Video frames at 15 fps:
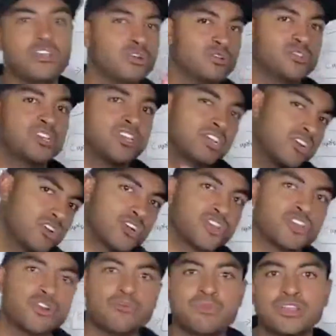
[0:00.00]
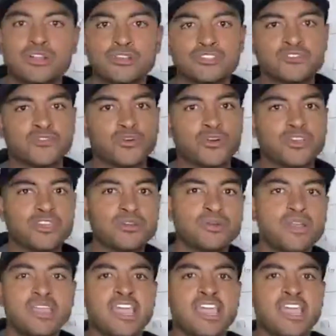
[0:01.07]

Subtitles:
who's going to cook your meals for you.